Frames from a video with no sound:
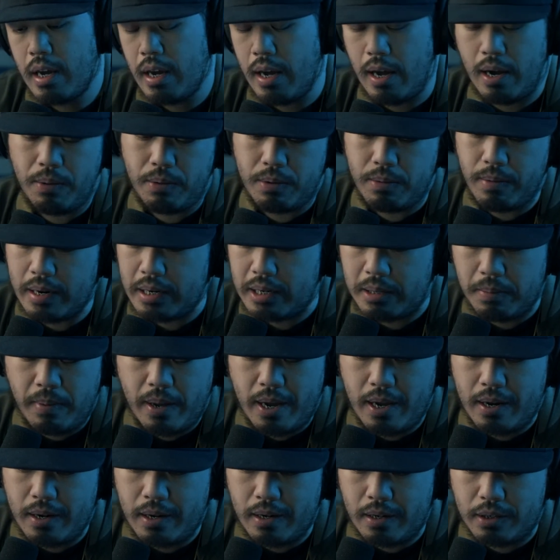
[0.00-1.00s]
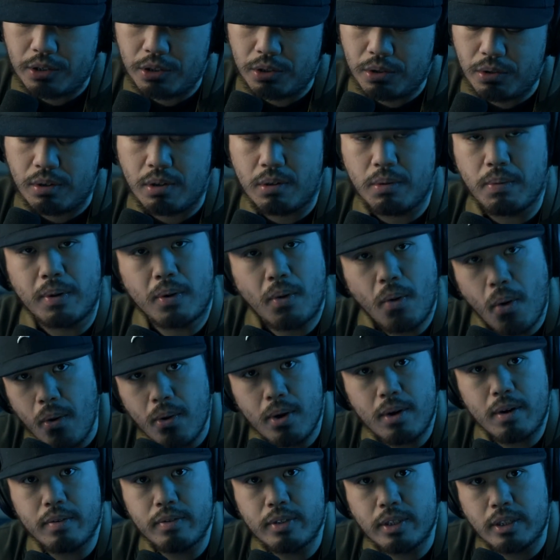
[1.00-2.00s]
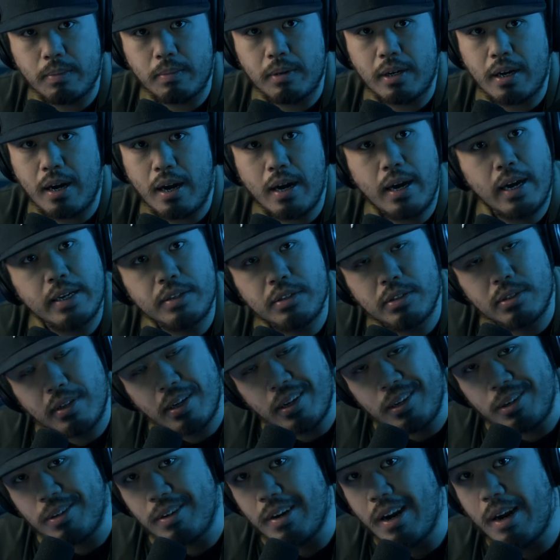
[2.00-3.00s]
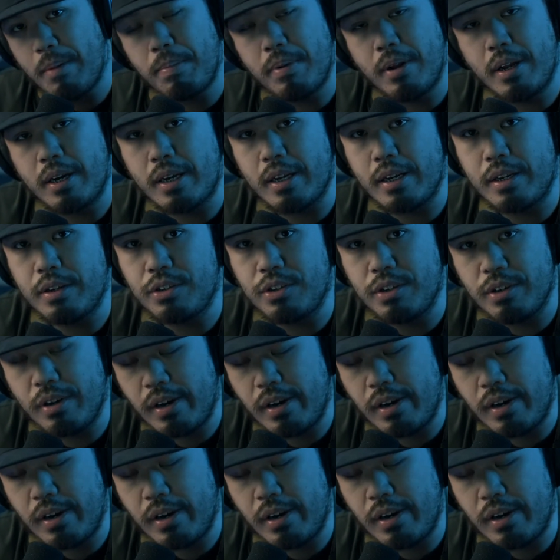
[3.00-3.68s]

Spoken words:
I would recommend an external recorder of some kind so that you're not plugging into